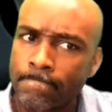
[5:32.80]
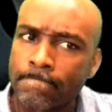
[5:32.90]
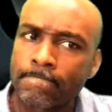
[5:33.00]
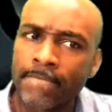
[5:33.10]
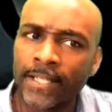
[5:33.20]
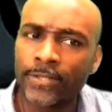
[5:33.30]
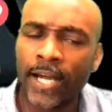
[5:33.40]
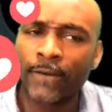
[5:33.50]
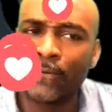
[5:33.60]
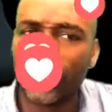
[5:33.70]
They try
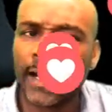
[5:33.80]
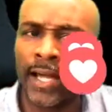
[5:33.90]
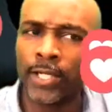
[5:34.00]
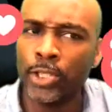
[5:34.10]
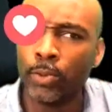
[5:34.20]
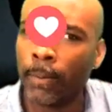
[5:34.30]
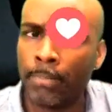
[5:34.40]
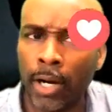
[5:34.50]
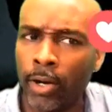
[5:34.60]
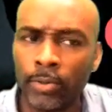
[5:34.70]
to figure out, are you a
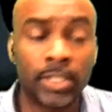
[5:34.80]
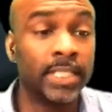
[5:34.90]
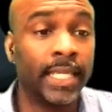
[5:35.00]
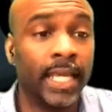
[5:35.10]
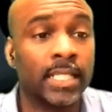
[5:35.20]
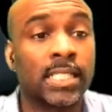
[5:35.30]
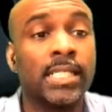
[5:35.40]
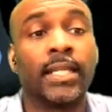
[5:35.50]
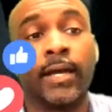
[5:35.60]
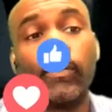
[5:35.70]
bone? Because they can't see
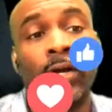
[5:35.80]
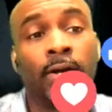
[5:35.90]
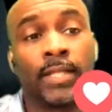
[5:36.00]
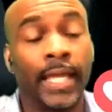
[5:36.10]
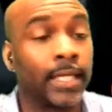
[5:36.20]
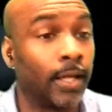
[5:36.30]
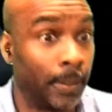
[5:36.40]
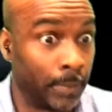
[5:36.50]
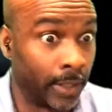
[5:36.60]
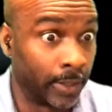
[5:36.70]
that well, like
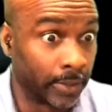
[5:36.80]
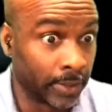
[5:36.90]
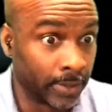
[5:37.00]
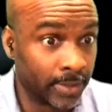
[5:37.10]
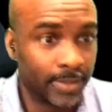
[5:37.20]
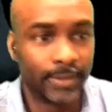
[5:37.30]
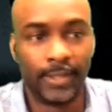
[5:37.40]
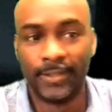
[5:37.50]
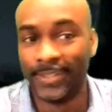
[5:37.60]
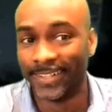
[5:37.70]
Americans.
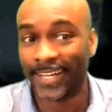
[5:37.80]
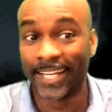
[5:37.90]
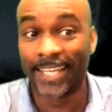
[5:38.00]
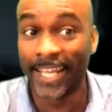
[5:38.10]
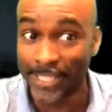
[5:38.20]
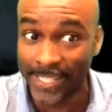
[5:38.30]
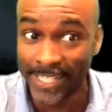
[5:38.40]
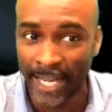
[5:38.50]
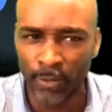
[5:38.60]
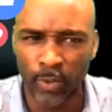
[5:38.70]
They can't see
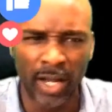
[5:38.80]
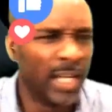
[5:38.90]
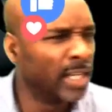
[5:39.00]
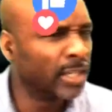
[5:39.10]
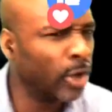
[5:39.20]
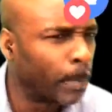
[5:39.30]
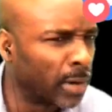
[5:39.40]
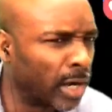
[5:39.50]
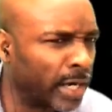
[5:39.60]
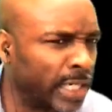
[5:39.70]
that well. A little
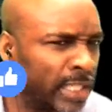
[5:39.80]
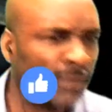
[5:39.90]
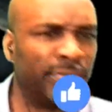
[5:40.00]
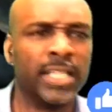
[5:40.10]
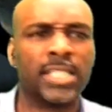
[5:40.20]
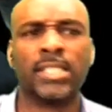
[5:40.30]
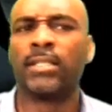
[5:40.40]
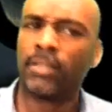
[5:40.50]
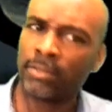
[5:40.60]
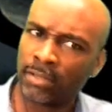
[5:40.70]
blurry in the vision, a
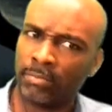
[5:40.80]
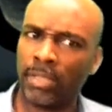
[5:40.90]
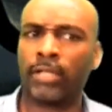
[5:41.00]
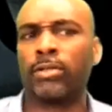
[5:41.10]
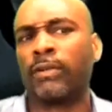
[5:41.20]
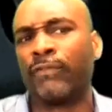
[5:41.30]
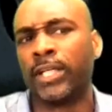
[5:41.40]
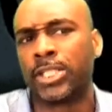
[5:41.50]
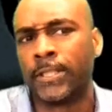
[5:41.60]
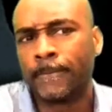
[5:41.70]
little mineral
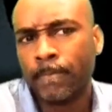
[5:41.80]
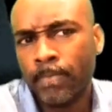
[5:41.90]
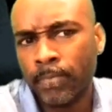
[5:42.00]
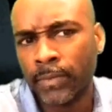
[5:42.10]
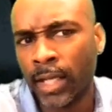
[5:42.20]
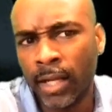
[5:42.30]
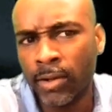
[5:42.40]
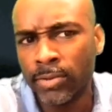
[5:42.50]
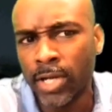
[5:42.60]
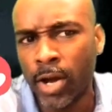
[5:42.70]
deficient. They
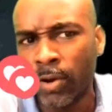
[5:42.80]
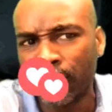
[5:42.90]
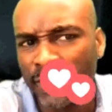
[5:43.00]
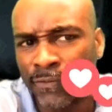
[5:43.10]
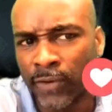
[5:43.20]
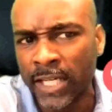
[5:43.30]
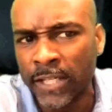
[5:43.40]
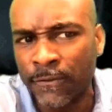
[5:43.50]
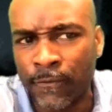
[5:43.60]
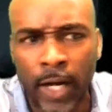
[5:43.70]
don't know if you're friend or
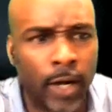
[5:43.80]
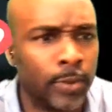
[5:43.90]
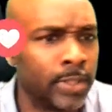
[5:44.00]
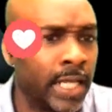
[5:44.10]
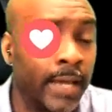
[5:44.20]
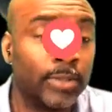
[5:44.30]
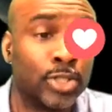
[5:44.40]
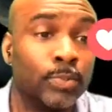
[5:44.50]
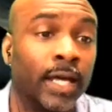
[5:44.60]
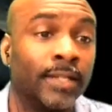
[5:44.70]
foe. Damn it,
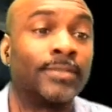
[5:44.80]
you better